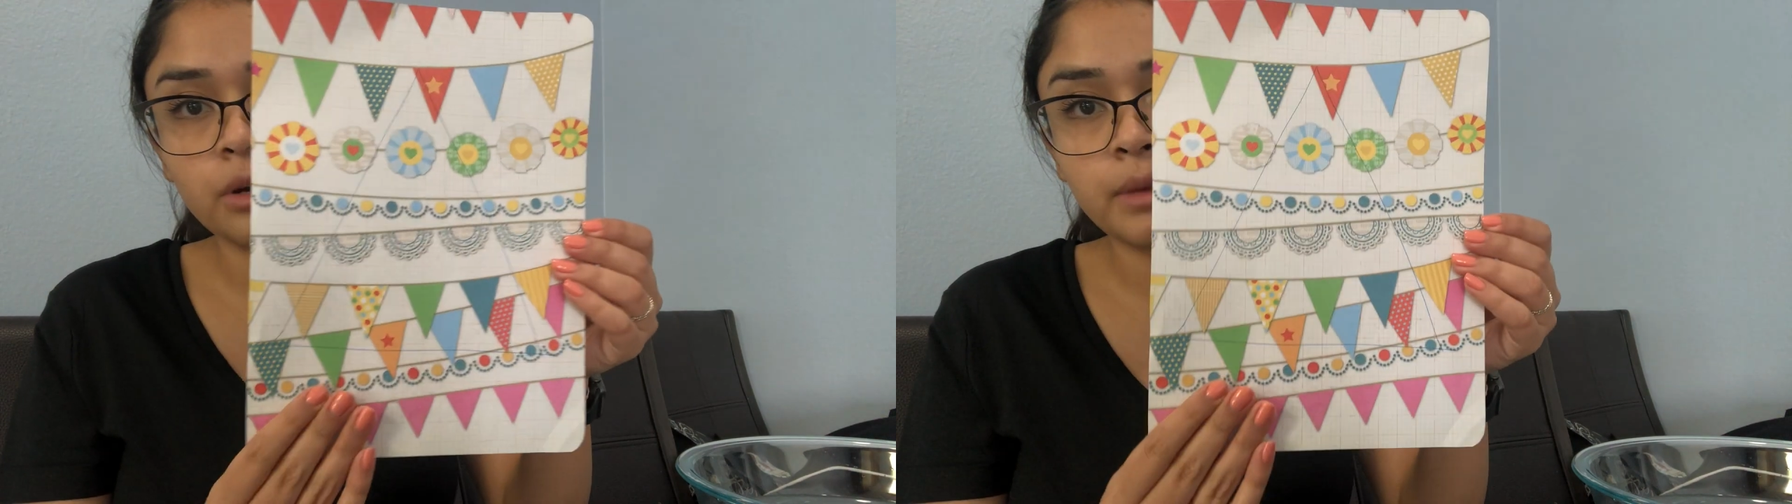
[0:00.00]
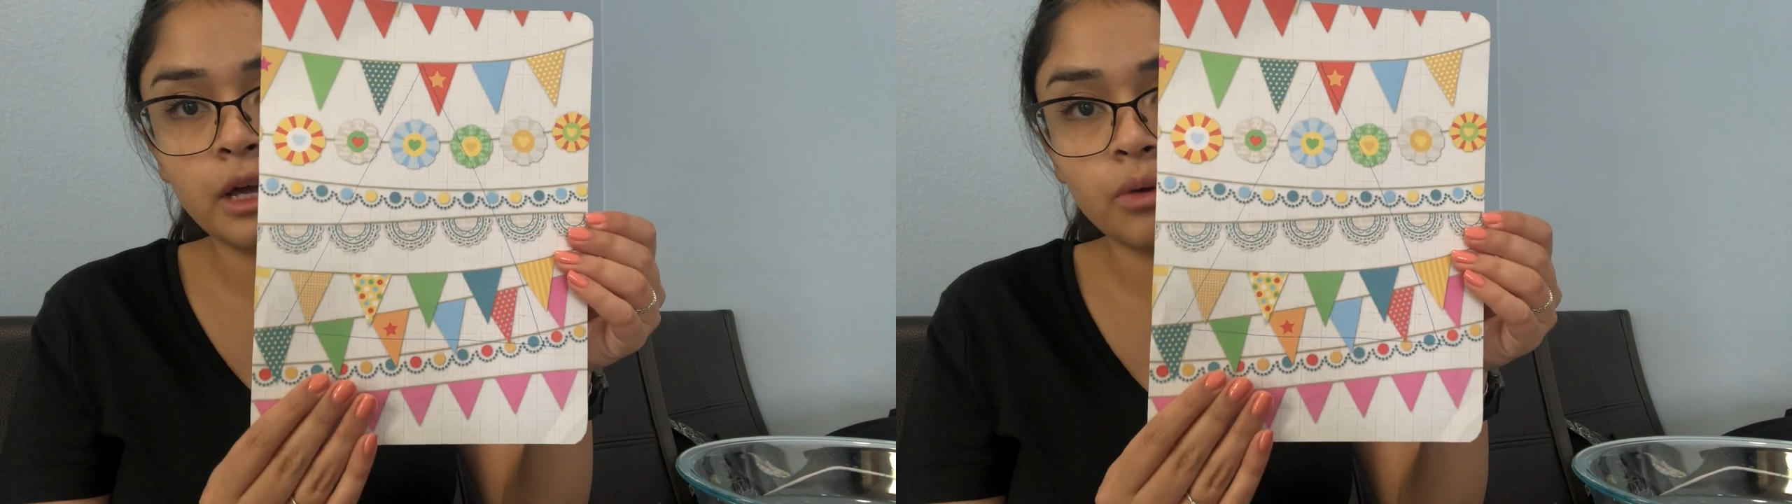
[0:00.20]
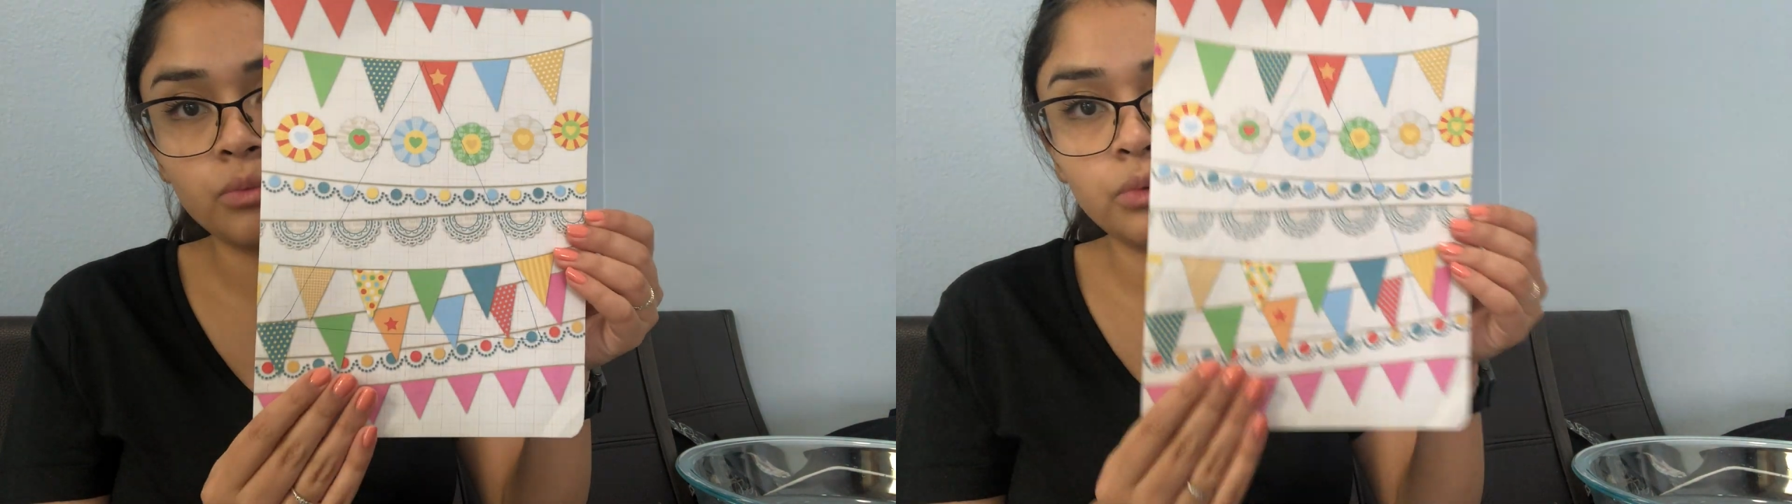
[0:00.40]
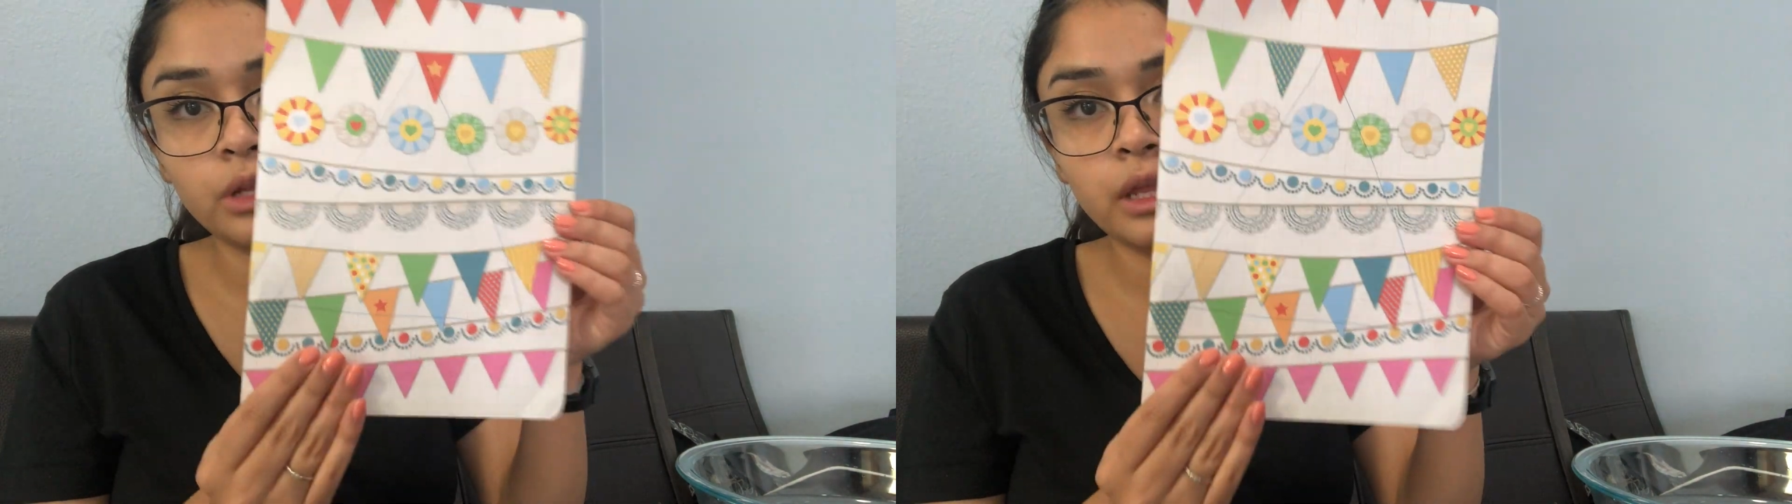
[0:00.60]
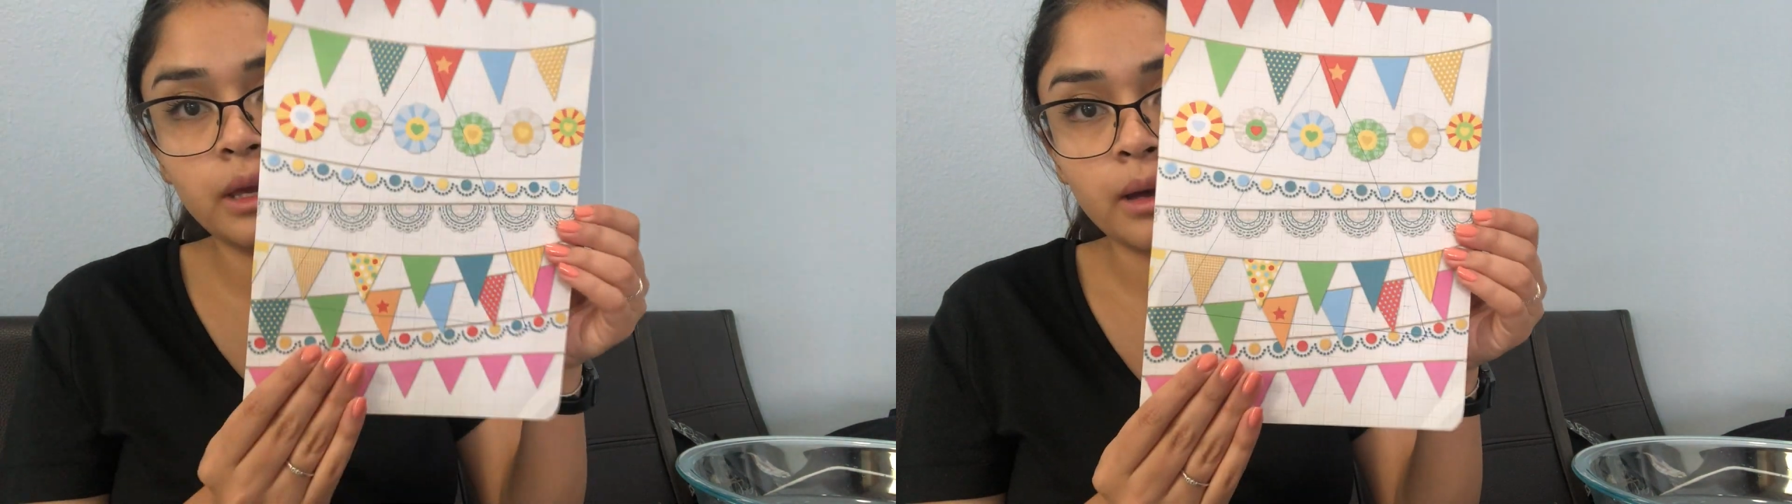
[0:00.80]
to make
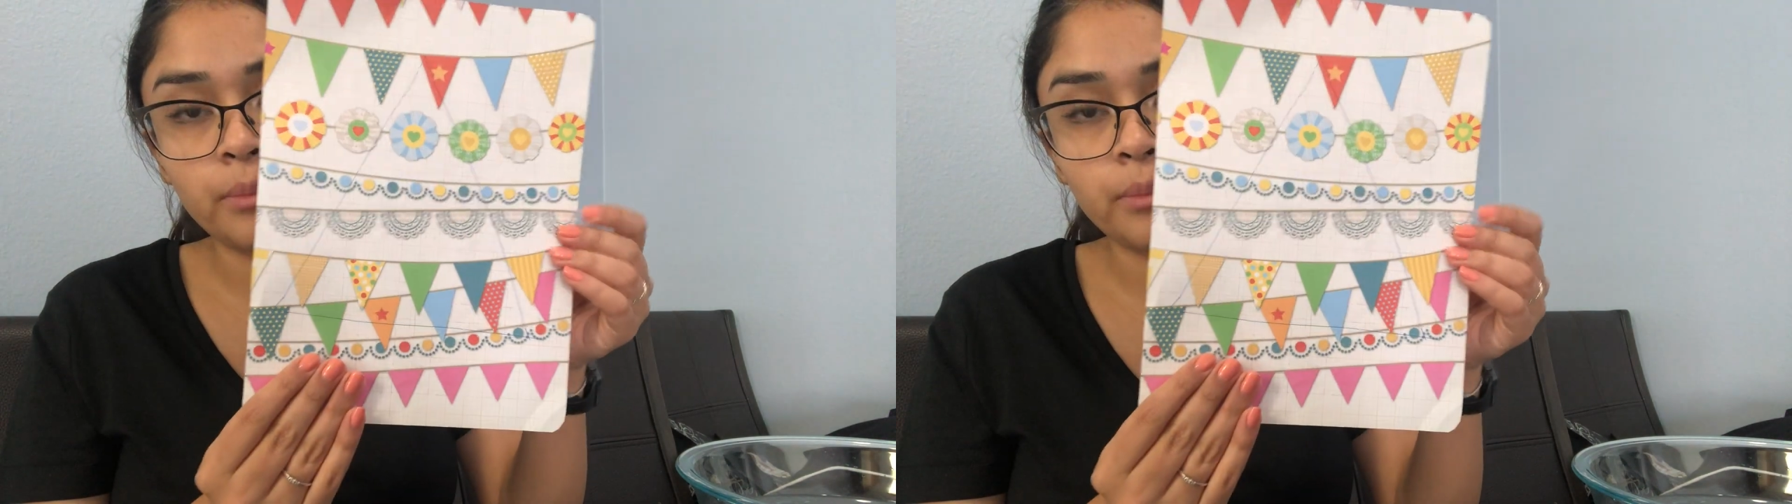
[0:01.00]
a